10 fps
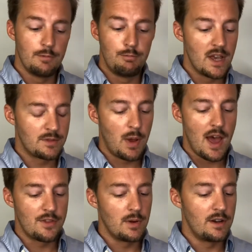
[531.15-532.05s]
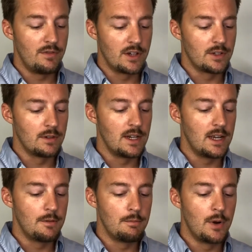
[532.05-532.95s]
best pathway to
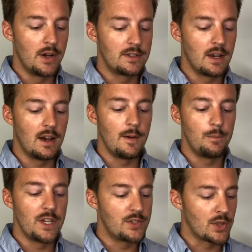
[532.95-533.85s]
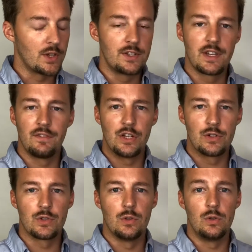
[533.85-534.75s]
victory, but he's 37
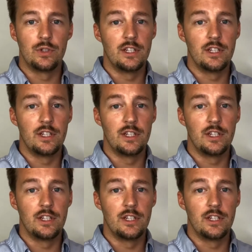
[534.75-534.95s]
years old.